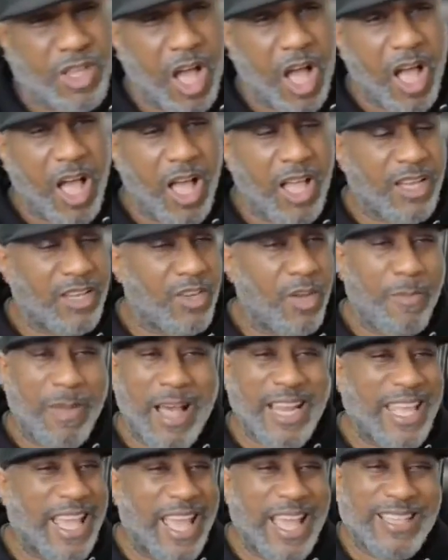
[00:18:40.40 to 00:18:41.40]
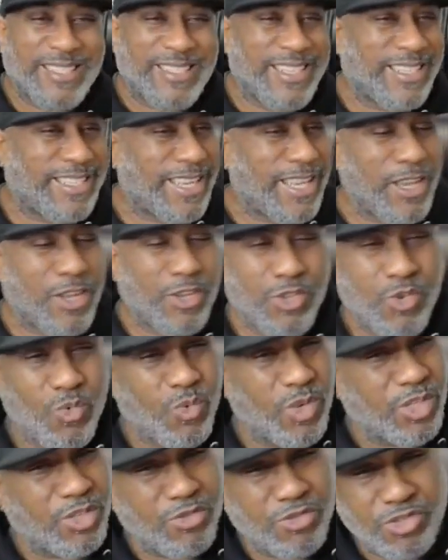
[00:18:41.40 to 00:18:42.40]
God, nobody has to tell you
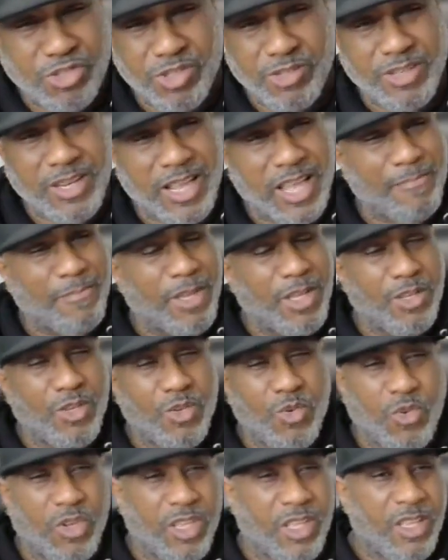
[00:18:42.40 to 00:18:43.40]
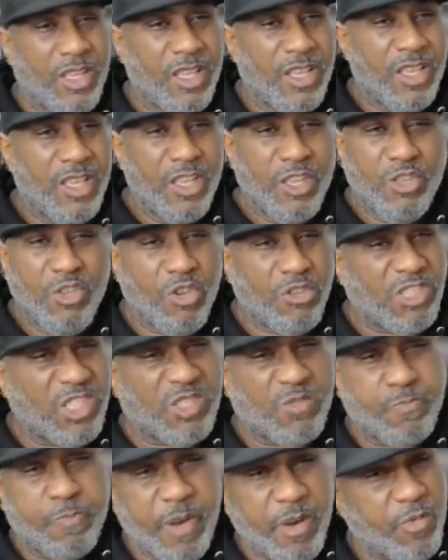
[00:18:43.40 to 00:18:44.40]
what you should not be doing. Your
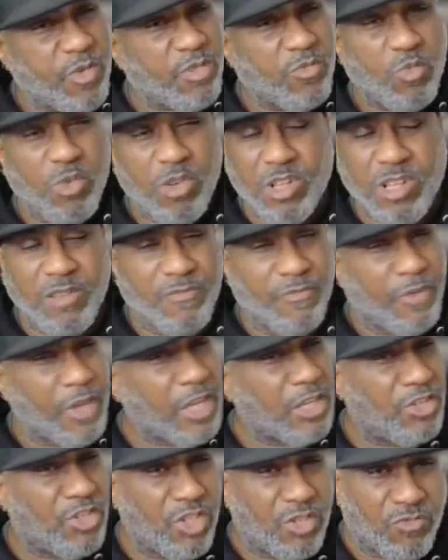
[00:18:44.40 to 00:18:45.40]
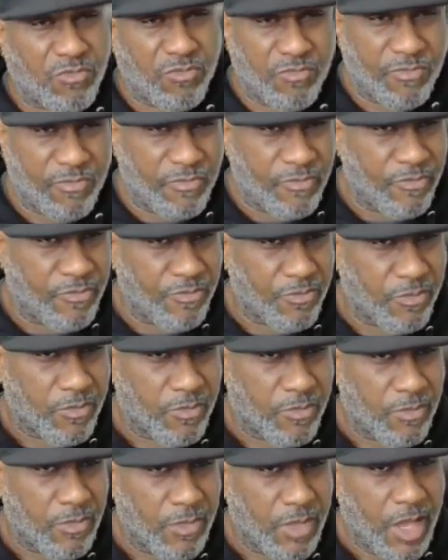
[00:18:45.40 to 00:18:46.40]
spirit will convict you.
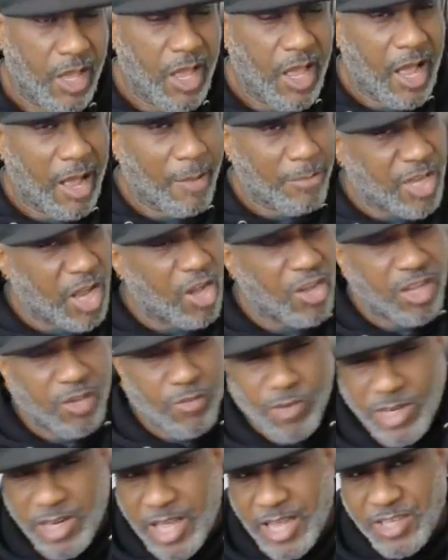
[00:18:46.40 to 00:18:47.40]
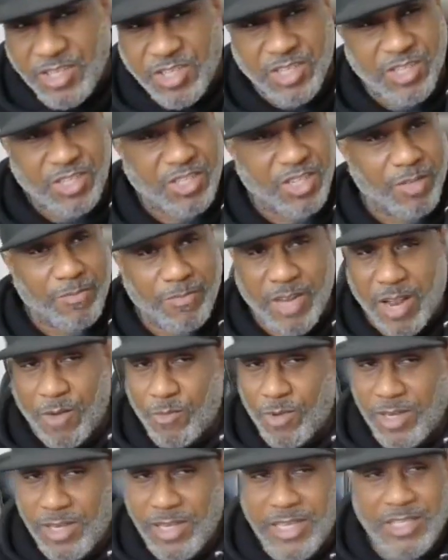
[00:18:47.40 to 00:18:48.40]
I'm talking relationship, not
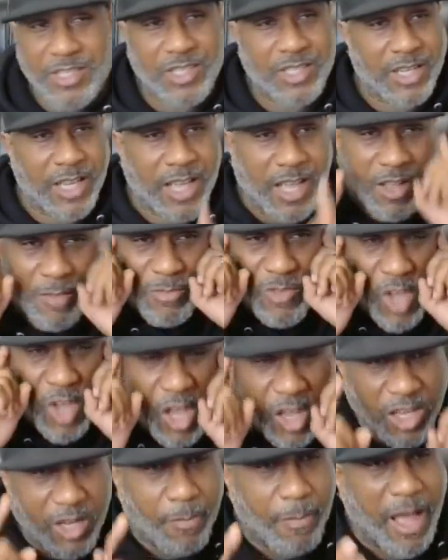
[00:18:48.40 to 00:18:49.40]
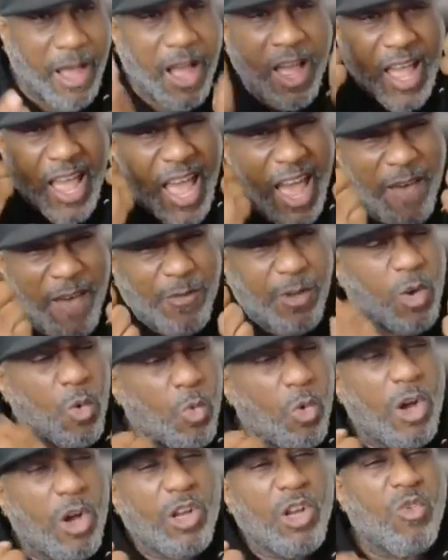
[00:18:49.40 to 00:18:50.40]
religion now. I'm talking about having a
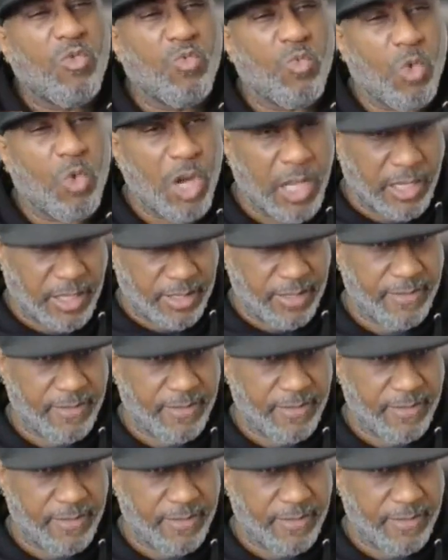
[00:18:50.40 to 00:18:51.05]
one on one.